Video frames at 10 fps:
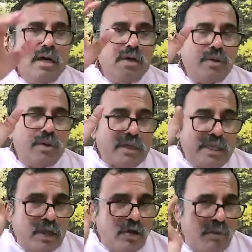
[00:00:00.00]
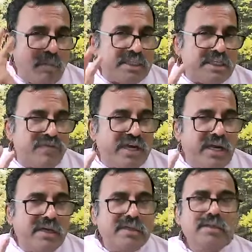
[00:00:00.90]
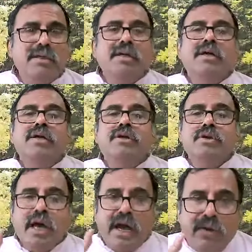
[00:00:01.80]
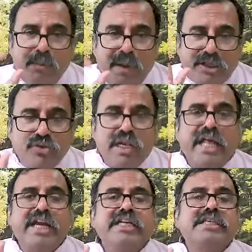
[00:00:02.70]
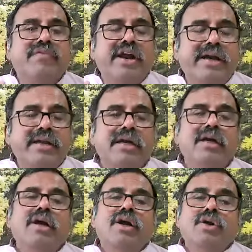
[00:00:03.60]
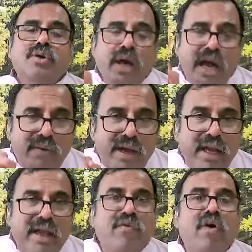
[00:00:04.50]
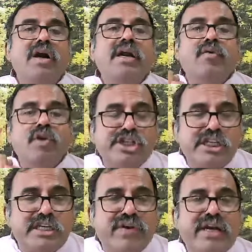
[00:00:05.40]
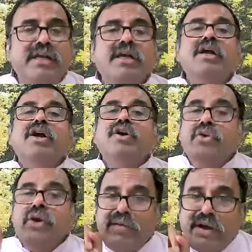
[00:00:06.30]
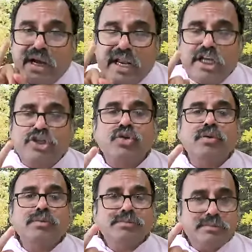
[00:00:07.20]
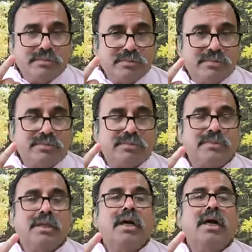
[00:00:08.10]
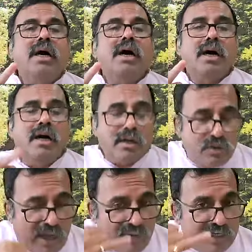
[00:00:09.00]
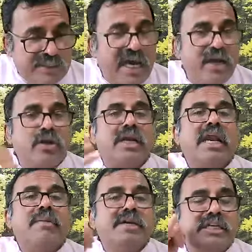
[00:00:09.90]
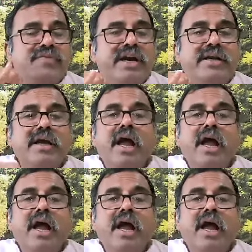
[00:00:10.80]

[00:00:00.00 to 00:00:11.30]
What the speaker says: To take a human birth is difficult. To have a masculinity is different. To have a evolution is different. To have a courage to have a desire to enlightenment is different.